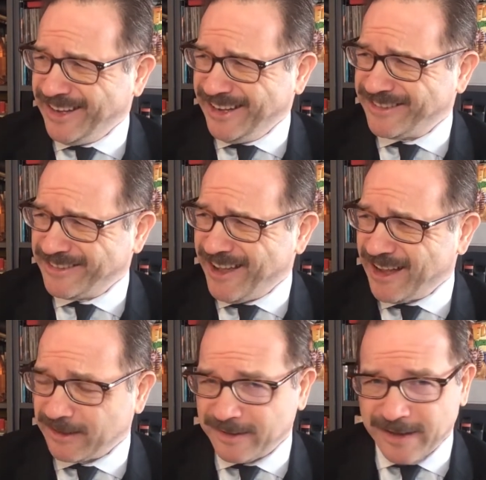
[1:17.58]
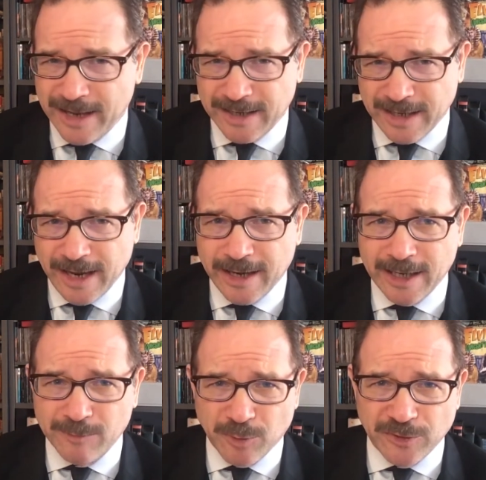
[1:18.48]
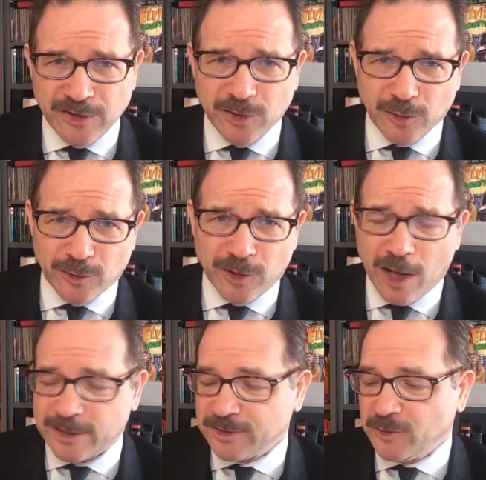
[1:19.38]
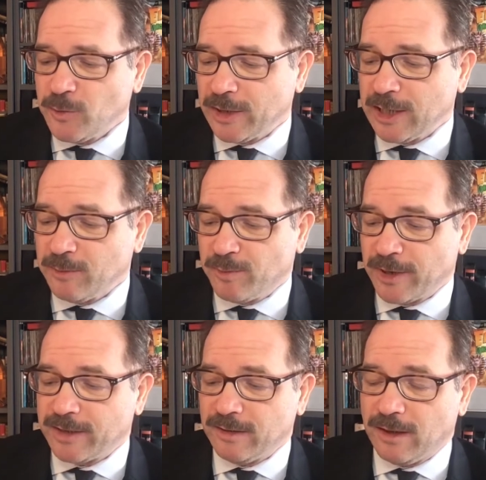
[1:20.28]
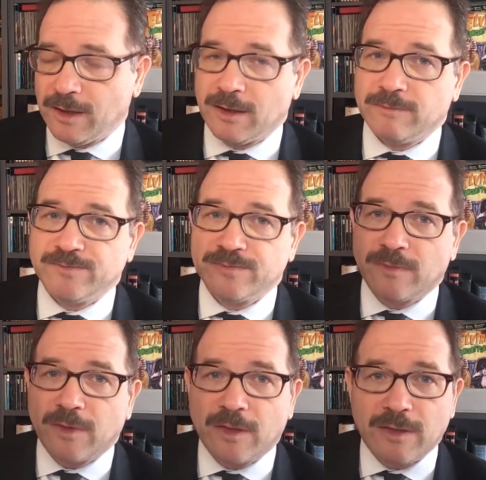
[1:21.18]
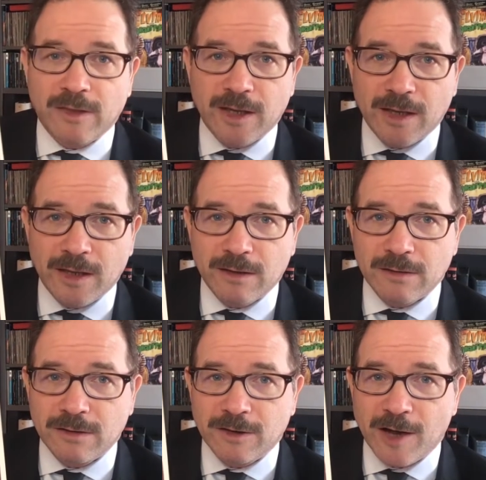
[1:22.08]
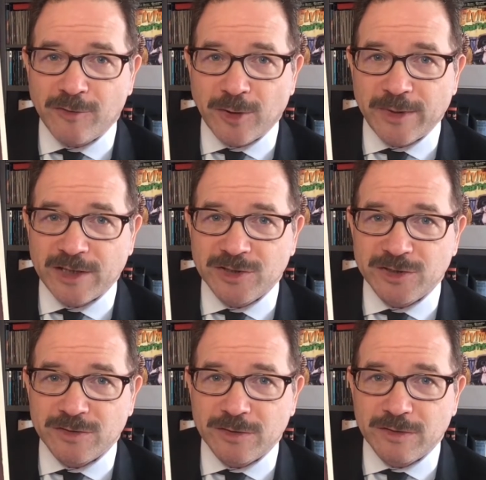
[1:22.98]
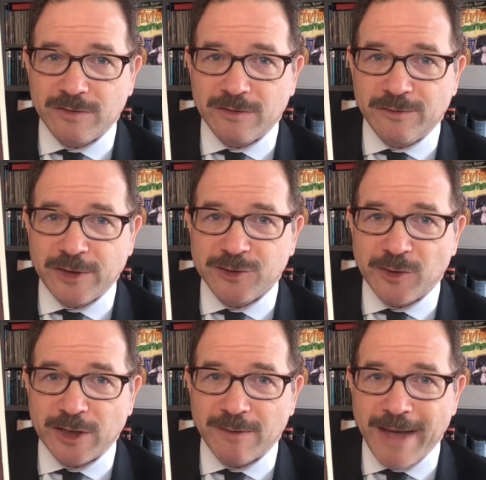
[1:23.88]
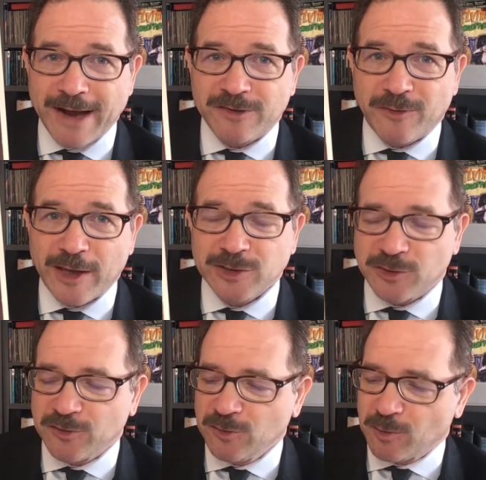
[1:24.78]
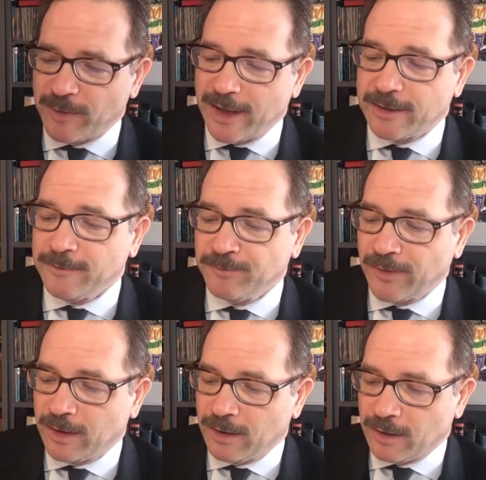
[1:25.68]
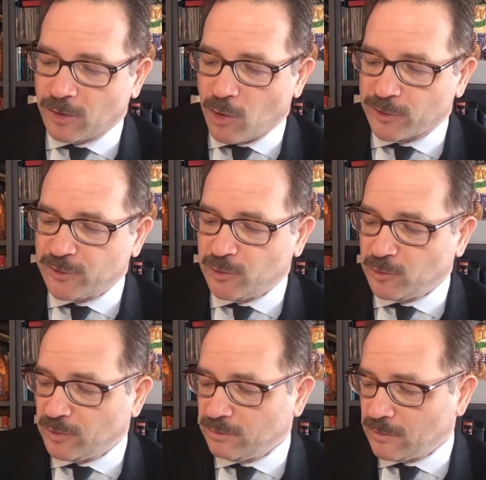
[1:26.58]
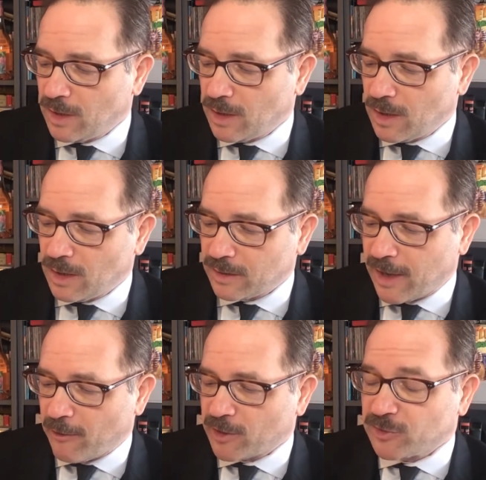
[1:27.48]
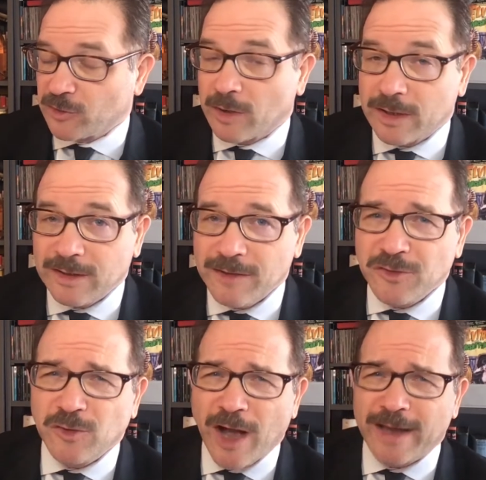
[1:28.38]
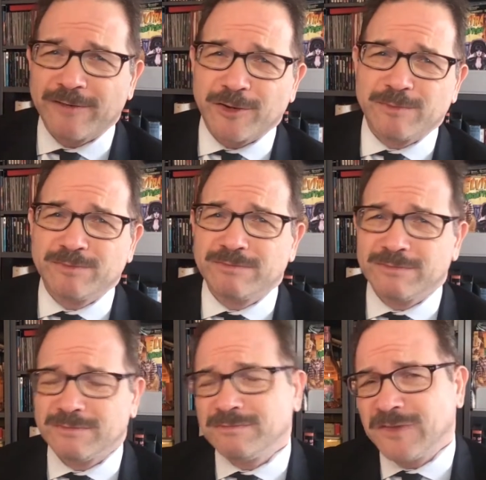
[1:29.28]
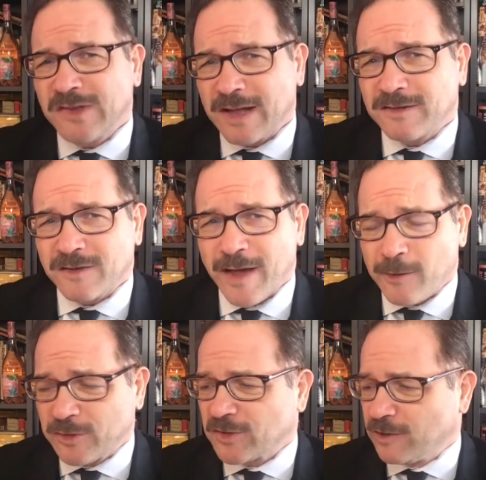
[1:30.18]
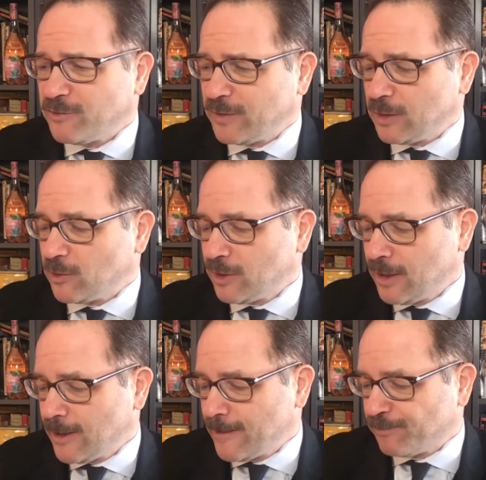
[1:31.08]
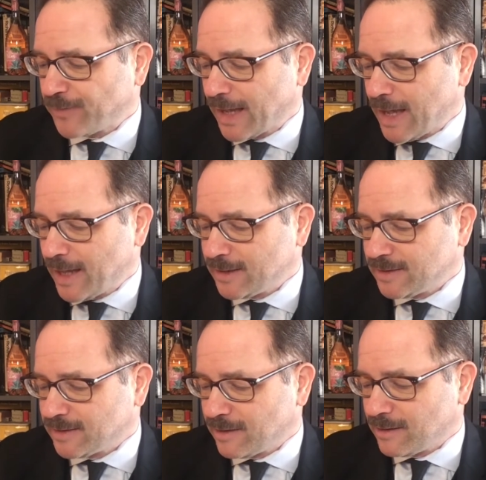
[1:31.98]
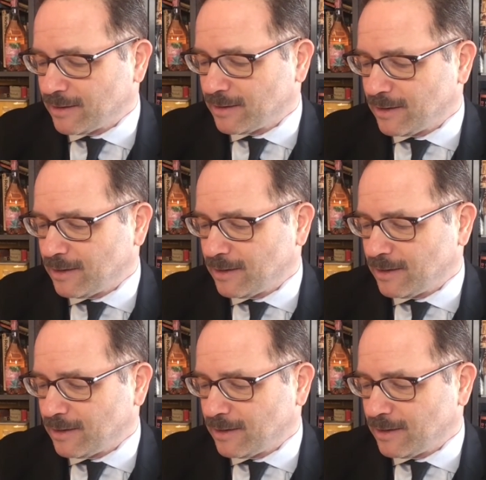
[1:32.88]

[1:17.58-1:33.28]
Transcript: it's not set in any particular continuity, but um, the cover image featuring the Max Fleischer Superman cartoon character, it gives you kind of a sense of how it's going to feel and uh,